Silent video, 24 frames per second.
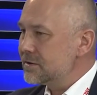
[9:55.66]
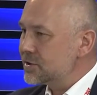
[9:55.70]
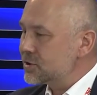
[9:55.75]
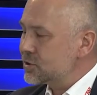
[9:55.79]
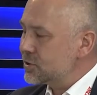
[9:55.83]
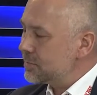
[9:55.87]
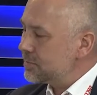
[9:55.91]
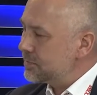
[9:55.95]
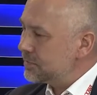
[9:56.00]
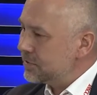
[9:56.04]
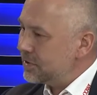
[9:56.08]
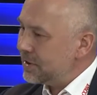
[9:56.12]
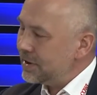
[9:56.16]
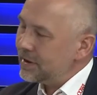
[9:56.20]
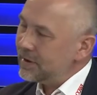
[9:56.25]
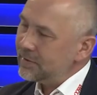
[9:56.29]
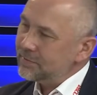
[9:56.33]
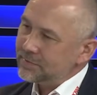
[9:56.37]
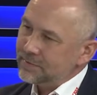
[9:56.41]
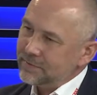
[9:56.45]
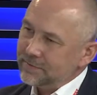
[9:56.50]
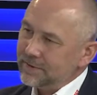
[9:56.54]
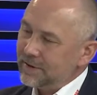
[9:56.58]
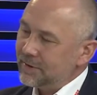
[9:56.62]

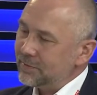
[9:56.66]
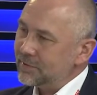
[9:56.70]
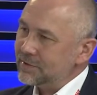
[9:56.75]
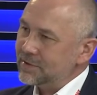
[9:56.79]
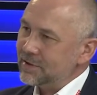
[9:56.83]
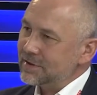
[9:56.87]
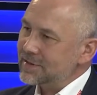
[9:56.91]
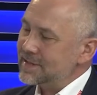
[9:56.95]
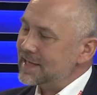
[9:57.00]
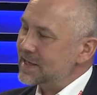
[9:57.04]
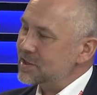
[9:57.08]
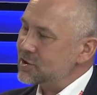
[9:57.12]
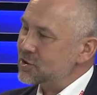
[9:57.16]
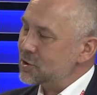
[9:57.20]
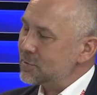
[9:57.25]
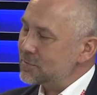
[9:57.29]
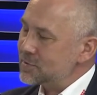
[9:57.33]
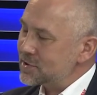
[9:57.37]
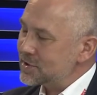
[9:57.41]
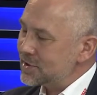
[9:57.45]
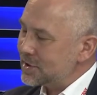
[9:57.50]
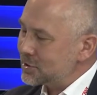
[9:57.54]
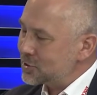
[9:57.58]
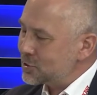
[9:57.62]
I would not say
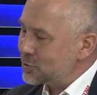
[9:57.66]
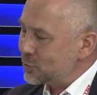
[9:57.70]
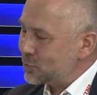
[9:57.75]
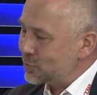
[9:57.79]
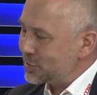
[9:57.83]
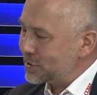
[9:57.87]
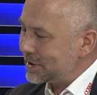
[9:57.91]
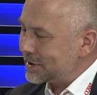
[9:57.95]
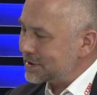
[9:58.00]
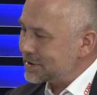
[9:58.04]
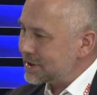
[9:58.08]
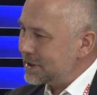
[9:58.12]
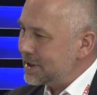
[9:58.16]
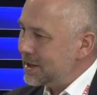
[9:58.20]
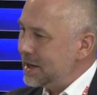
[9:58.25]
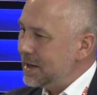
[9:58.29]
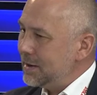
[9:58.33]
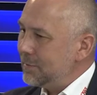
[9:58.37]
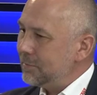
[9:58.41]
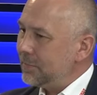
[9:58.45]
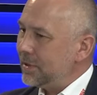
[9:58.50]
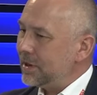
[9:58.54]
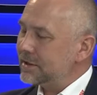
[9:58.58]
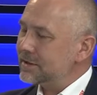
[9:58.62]
substitute it,
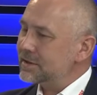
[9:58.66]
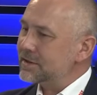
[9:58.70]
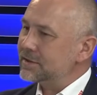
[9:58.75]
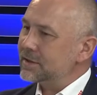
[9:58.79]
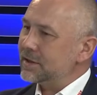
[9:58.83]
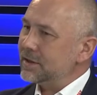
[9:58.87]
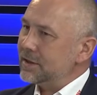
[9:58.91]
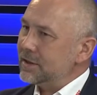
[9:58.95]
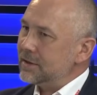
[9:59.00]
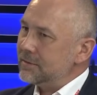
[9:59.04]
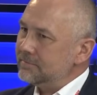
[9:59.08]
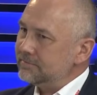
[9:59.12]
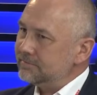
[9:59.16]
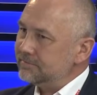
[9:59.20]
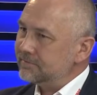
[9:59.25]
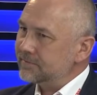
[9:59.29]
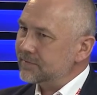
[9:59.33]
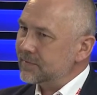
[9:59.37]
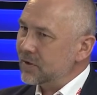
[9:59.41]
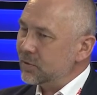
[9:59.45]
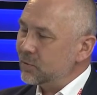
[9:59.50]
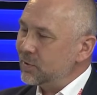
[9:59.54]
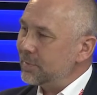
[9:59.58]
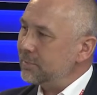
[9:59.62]
but
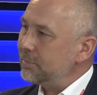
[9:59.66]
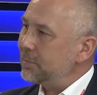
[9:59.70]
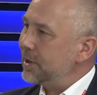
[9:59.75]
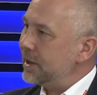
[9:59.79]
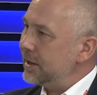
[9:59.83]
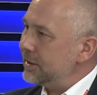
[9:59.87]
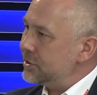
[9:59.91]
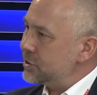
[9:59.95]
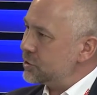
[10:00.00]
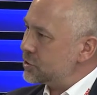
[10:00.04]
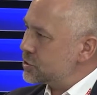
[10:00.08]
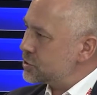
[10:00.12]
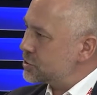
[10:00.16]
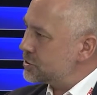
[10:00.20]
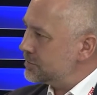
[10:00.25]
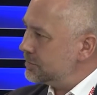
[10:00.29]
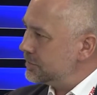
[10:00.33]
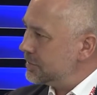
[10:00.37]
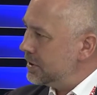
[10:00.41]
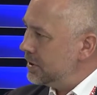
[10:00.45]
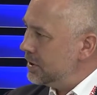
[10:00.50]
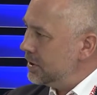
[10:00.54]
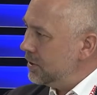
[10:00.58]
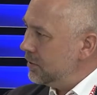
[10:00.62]
replenish
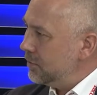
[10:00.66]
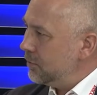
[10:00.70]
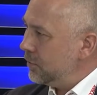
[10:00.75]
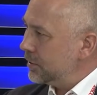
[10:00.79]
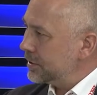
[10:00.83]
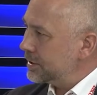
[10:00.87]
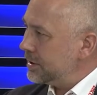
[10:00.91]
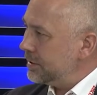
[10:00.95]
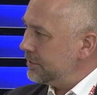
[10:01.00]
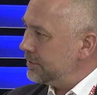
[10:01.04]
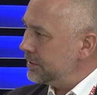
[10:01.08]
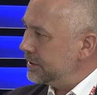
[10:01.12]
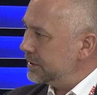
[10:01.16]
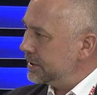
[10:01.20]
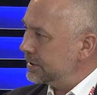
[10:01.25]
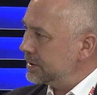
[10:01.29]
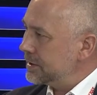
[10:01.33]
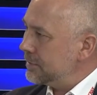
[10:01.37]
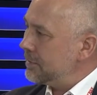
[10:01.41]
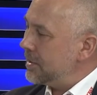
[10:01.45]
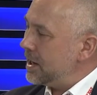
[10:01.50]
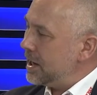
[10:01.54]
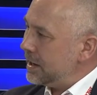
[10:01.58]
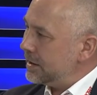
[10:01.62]
whatever the
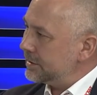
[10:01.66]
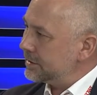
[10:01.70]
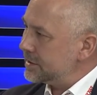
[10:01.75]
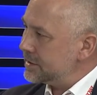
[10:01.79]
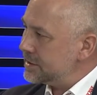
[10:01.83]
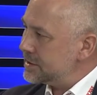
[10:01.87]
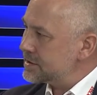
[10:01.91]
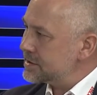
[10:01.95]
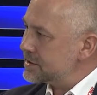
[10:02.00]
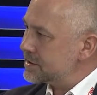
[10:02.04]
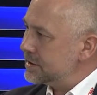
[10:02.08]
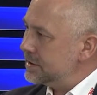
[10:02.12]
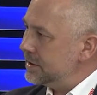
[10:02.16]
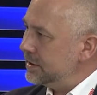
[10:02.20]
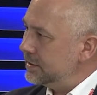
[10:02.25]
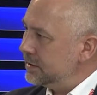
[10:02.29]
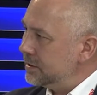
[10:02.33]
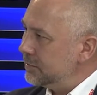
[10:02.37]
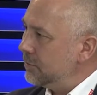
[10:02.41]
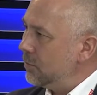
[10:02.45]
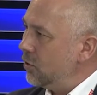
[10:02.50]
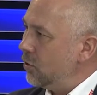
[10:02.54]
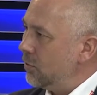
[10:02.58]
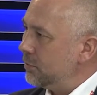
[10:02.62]
demand is in
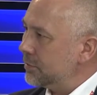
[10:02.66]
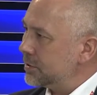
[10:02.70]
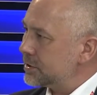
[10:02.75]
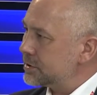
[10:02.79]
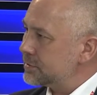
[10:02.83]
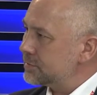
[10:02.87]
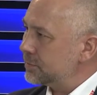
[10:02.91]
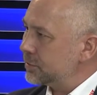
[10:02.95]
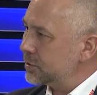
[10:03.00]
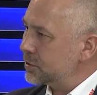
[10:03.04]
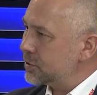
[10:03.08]
the moment,